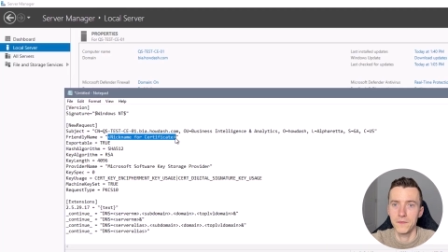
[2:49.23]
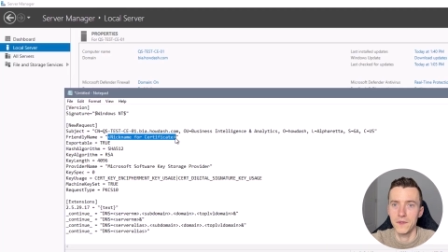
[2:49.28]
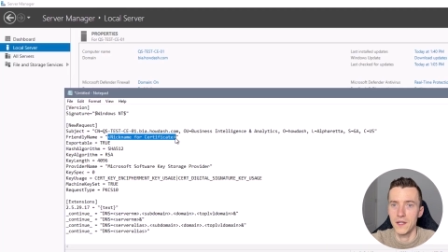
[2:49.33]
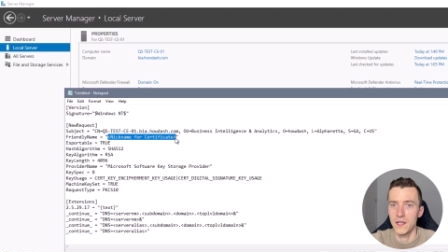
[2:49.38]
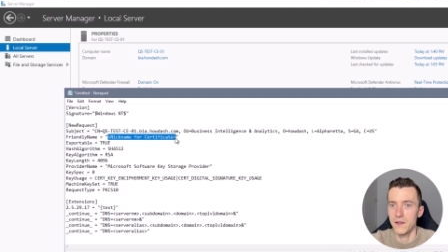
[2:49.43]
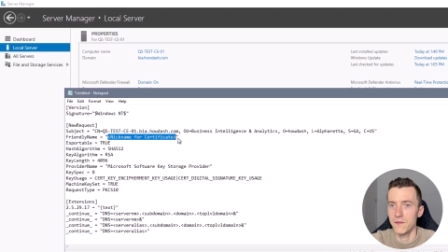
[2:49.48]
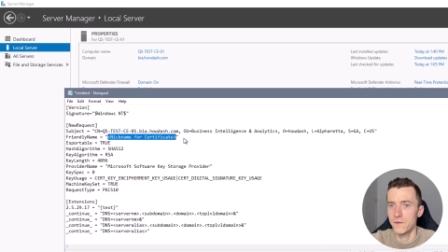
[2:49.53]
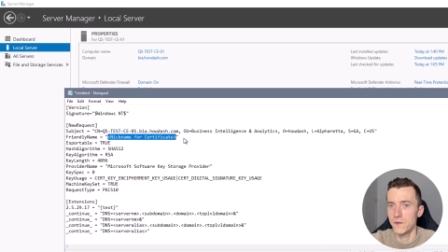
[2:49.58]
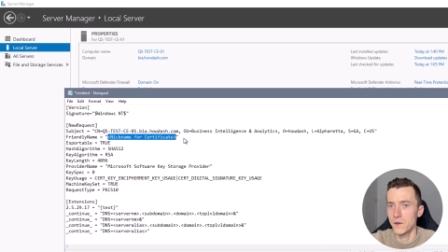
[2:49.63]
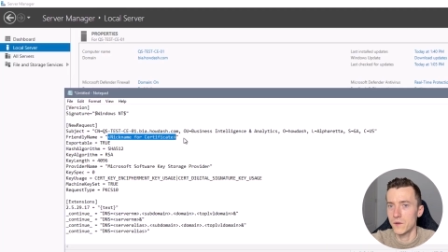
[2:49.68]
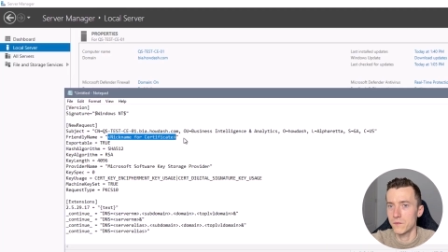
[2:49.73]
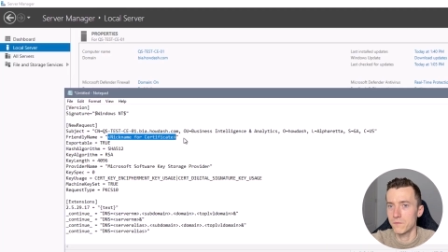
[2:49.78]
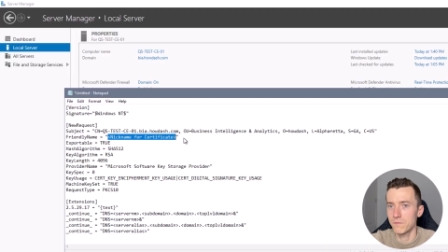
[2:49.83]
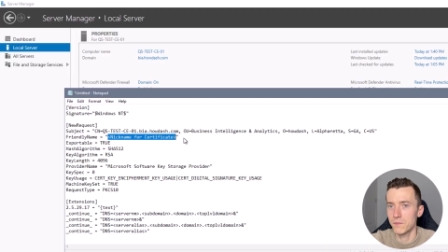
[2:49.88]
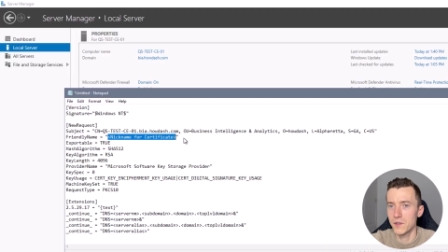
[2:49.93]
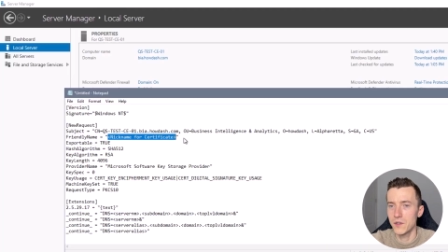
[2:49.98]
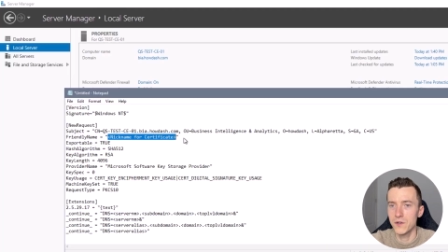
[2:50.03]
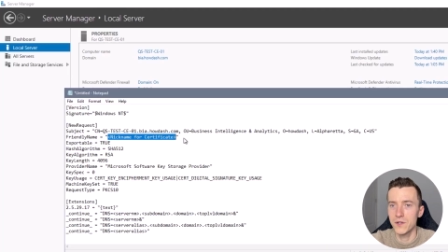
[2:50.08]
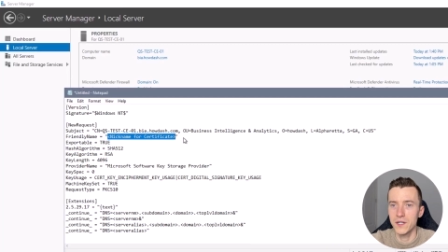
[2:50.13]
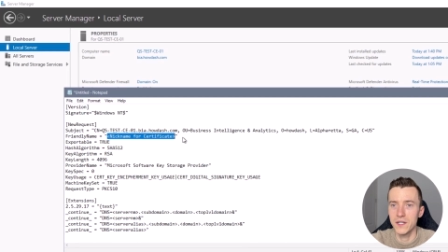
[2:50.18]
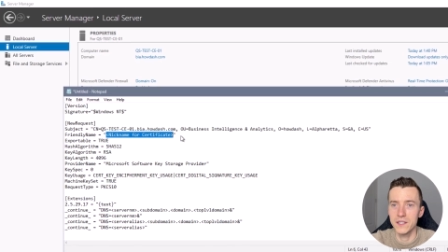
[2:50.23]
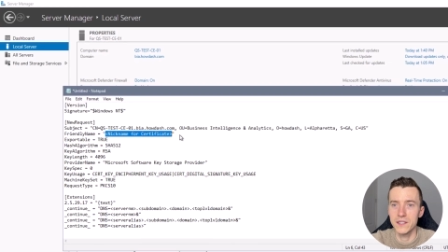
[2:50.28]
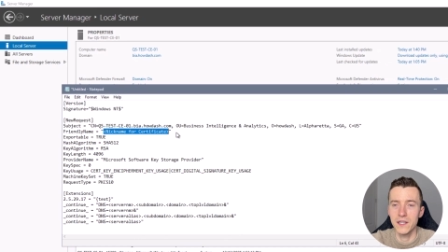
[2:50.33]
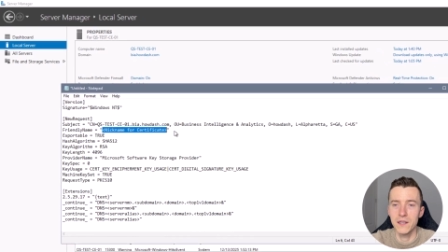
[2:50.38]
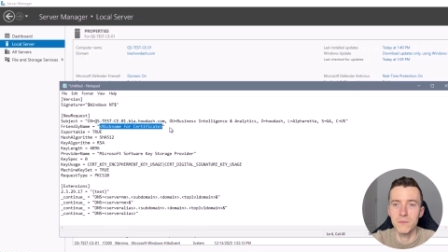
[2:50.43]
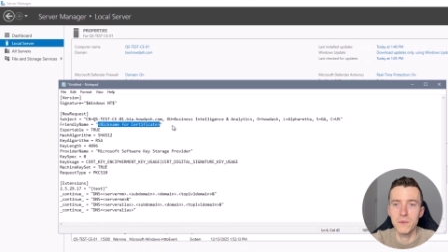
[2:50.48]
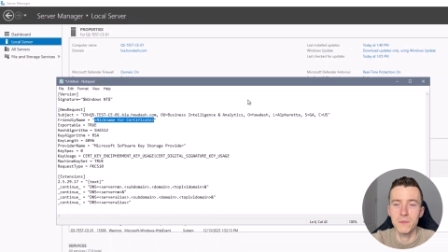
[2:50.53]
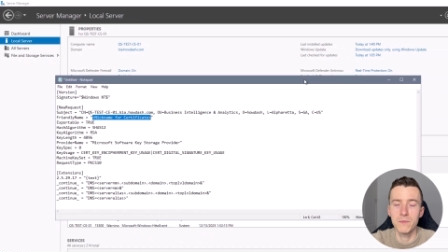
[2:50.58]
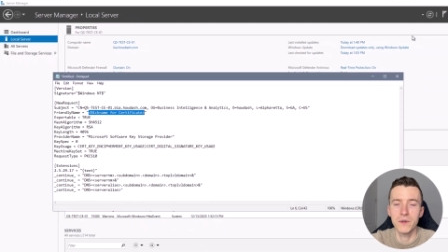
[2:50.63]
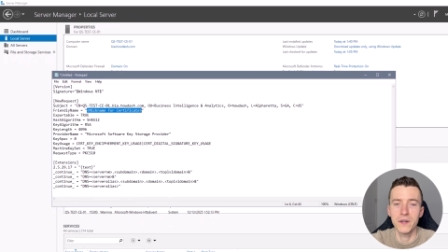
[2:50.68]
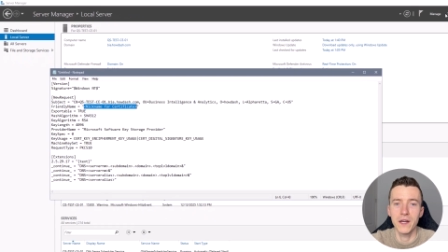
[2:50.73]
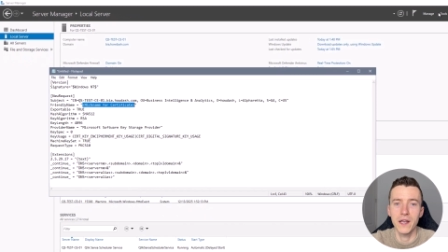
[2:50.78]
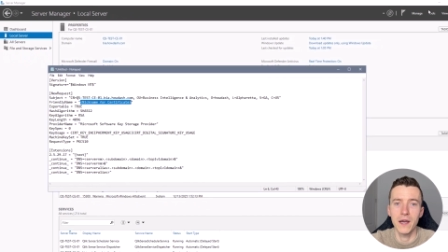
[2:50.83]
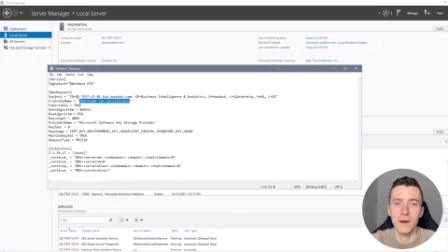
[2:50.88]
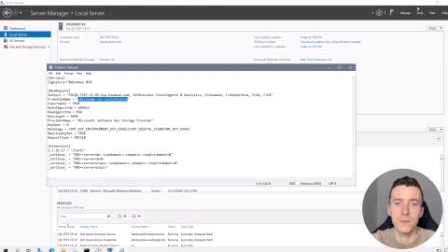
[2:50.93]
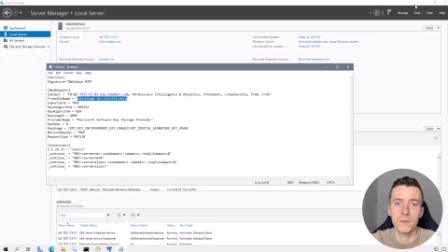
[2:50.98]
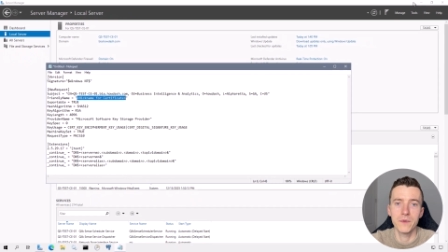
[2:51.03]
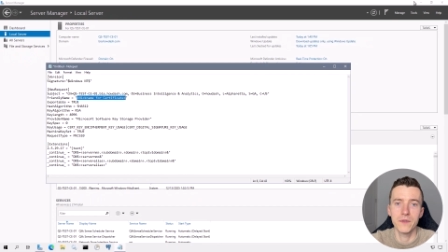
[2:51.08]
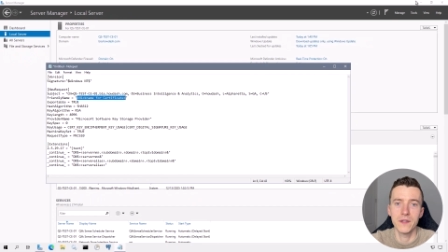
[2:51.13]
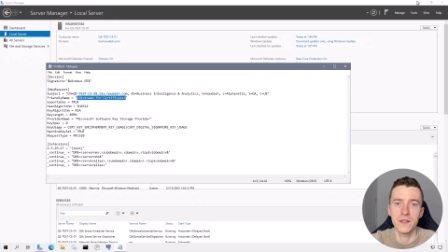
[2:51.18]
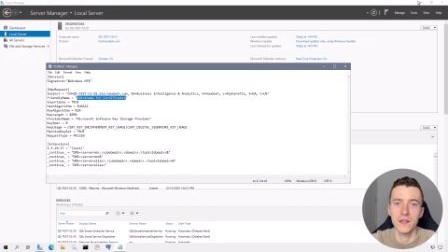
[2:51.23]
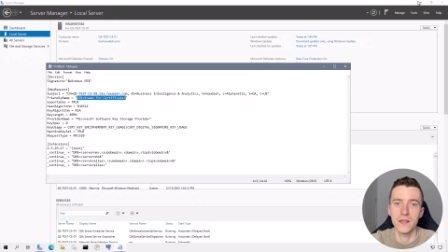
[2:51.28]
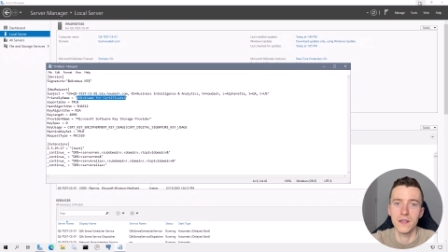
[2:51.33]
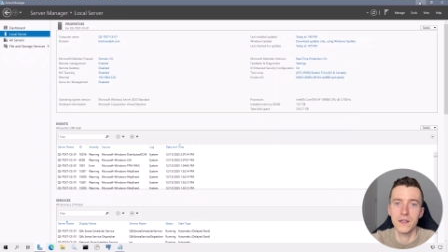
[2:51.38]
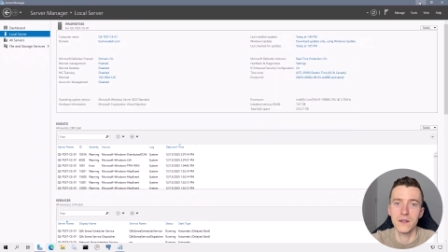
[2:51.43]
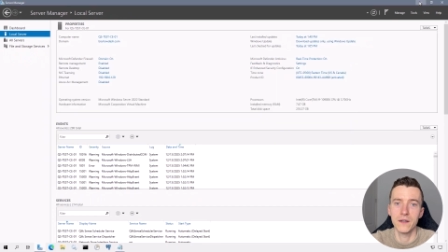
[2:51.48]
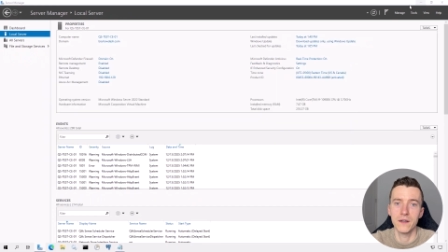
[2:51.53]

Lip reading: If you're curious, let me bring up the